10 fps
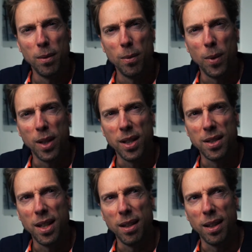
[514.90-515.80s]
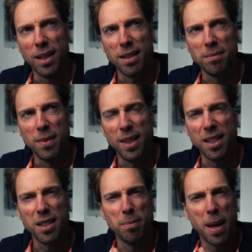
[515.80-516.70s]
what can I say, like not
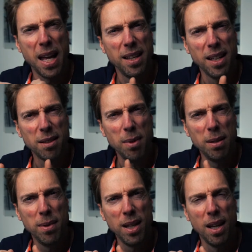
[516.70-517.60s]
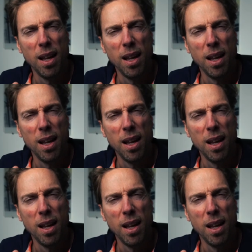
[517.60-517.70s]
spandex maybe.